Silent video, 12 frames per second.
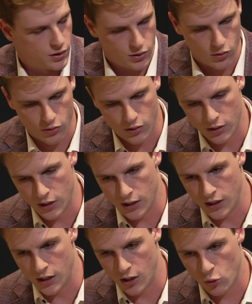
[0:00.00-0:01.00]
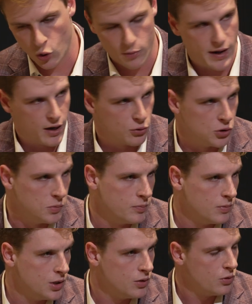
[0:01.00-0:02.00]
Your quarterback room,
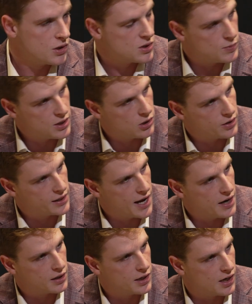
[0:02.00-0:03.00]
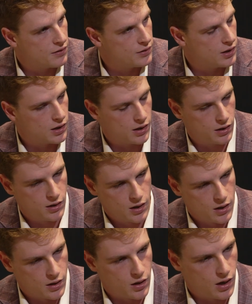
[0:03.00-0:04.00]
you want to speak on that and kind of
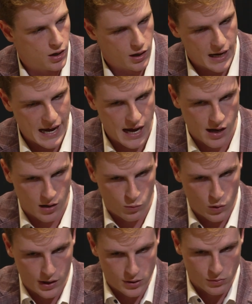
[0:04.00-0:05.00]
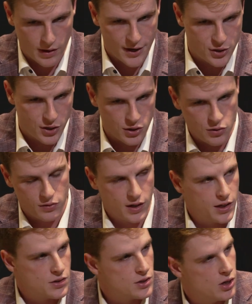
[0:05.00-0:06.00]
what direction you think it's